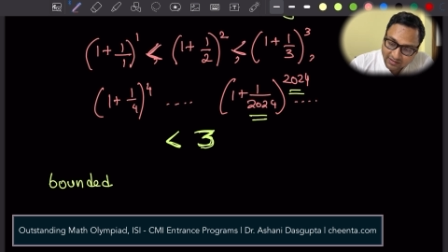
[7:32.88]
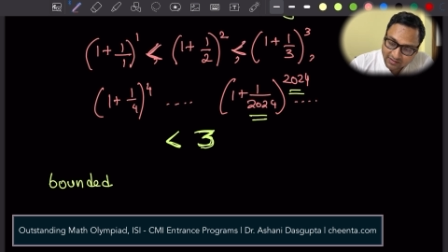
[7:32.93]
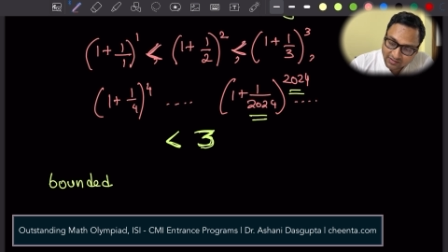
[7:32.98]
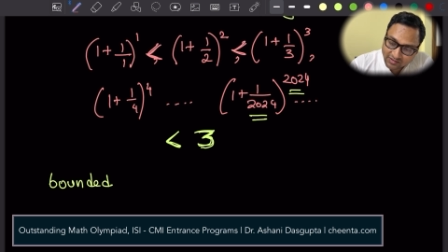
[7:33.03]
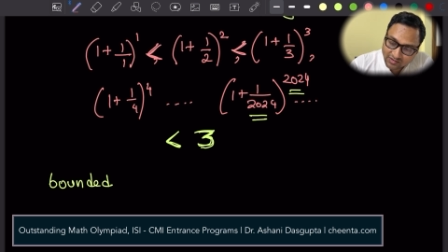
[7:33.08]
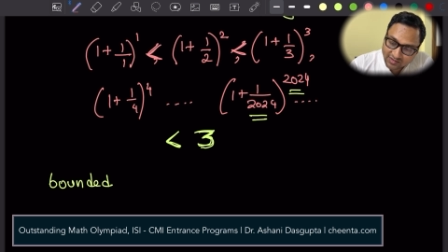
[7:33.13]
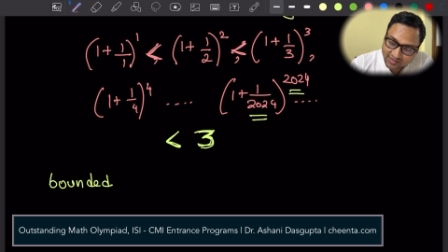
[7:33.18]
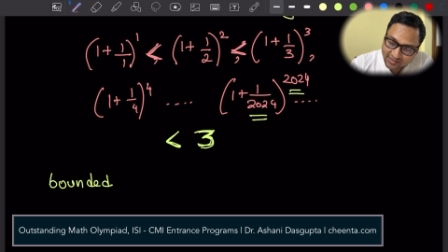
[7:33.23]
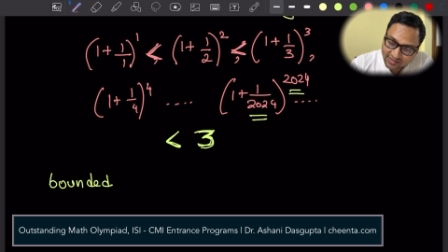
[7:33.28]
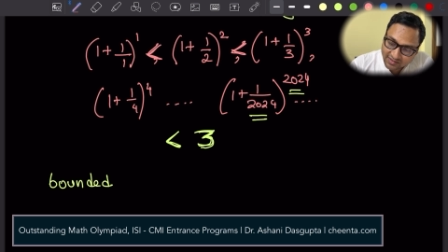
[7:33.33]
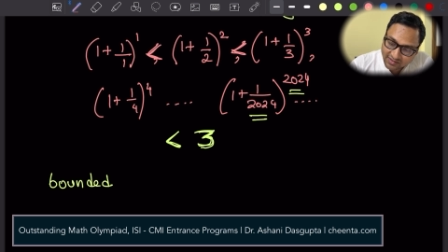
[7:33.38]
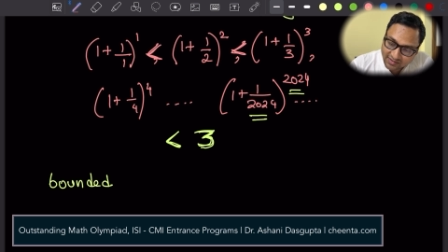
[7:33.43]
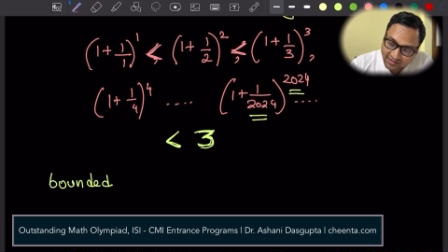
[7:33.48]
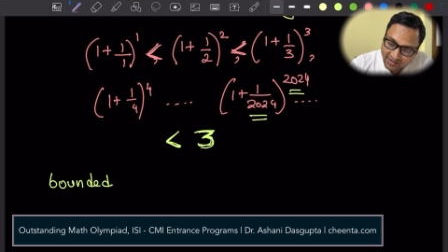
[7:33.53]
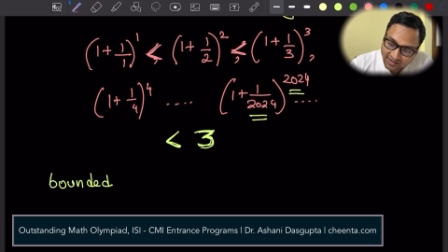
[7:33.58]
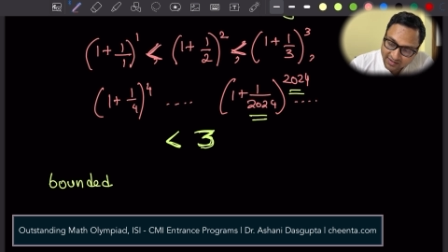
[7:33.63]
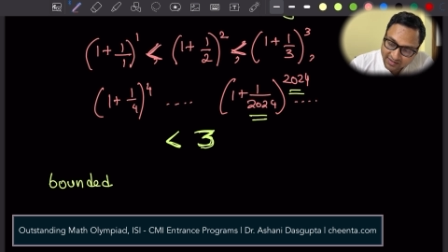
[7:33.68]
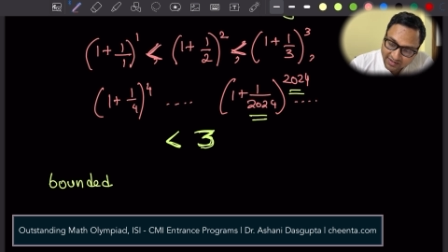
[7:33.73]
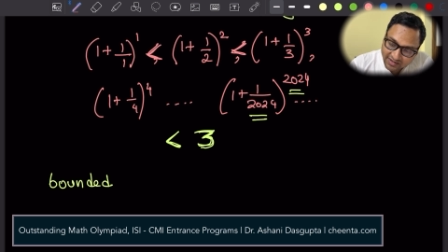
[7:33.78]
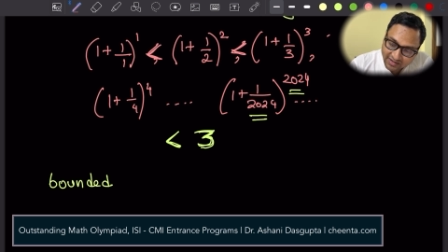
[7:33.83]

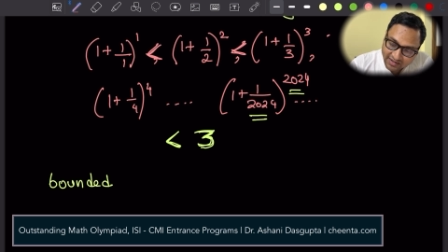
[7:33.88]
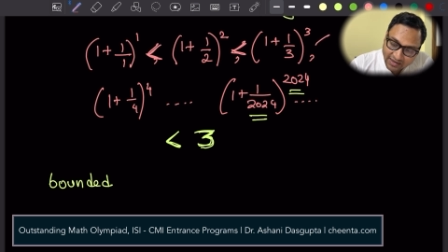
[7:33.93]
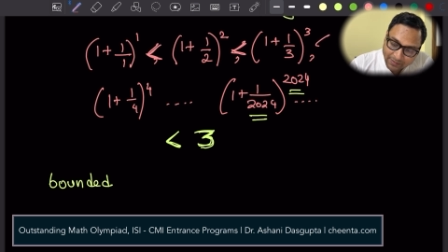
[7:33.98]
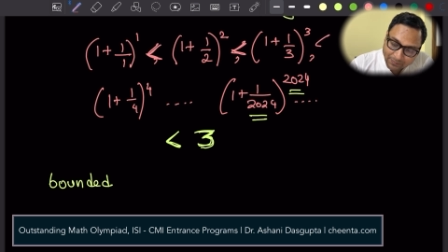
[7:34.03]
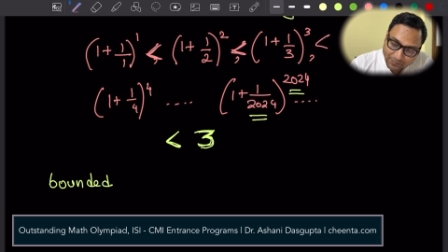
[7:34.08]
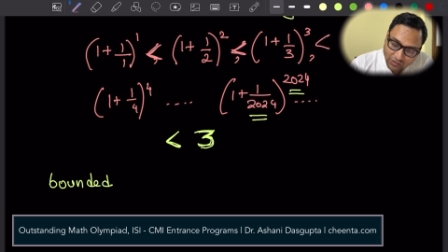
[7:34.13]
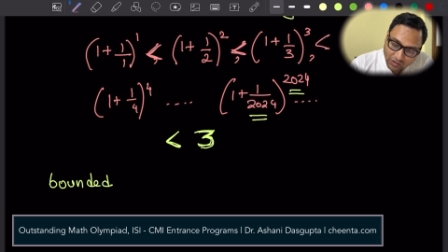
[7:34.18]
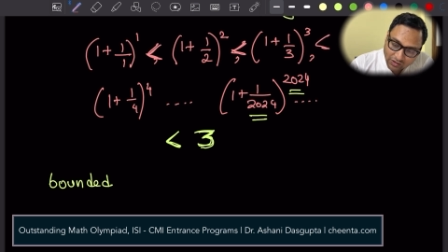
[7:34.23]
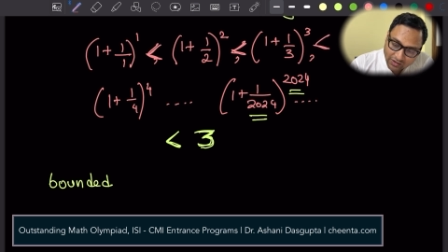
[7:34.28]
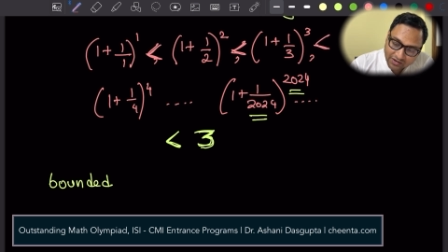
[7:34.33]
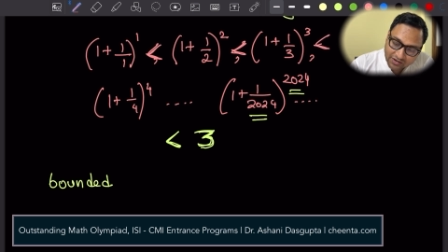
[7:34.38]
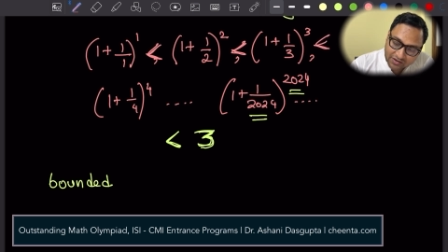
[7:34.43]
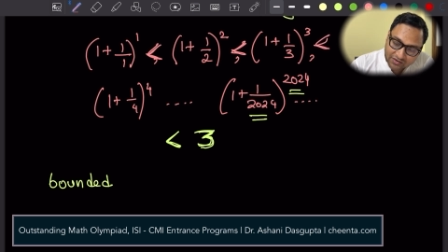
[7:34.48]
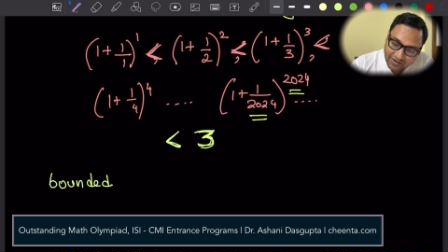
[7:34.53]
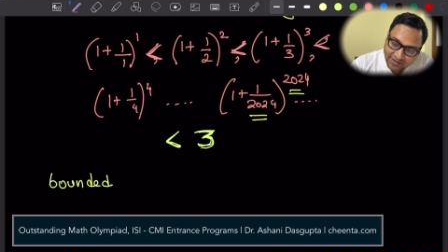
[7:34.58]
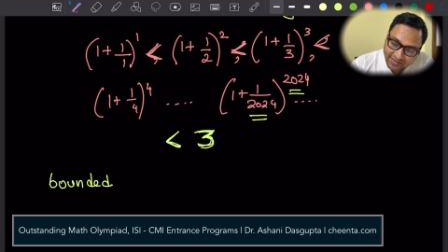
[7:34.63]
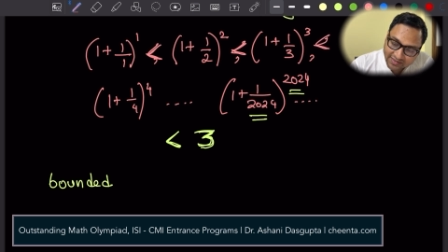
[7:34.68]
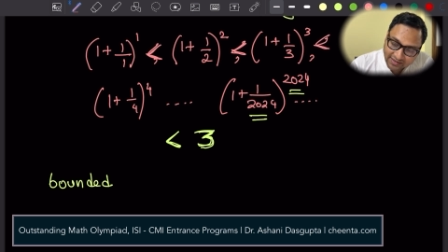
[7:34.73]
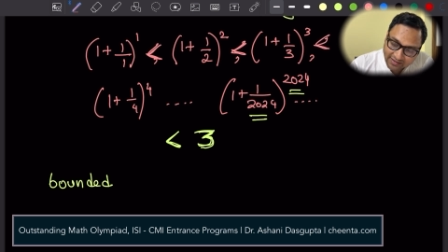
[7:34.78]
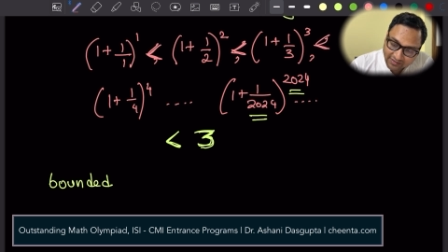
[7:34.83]
it keeps on
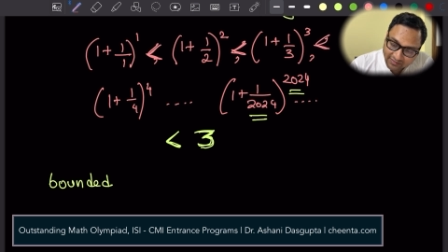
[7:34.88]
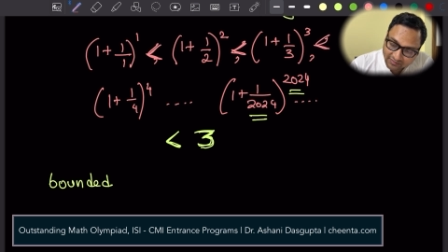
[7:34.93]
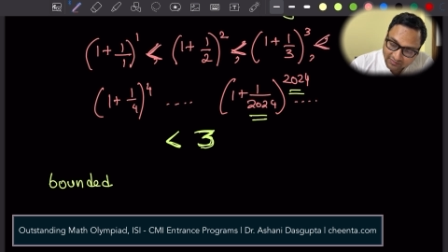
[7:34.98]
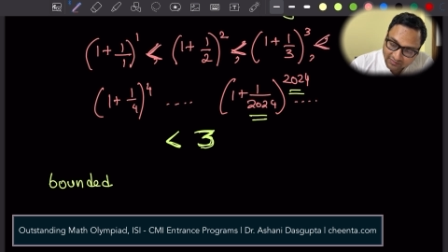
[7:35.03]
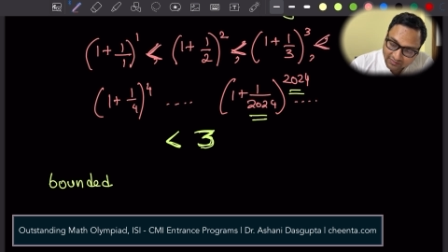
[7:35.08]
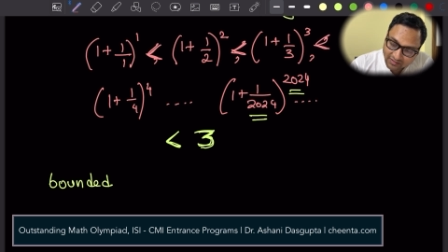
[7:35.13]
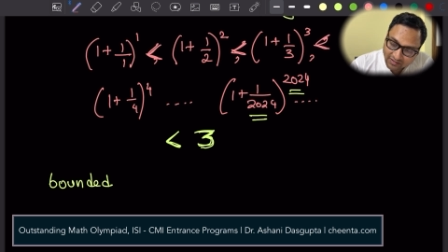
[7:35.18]
increasing.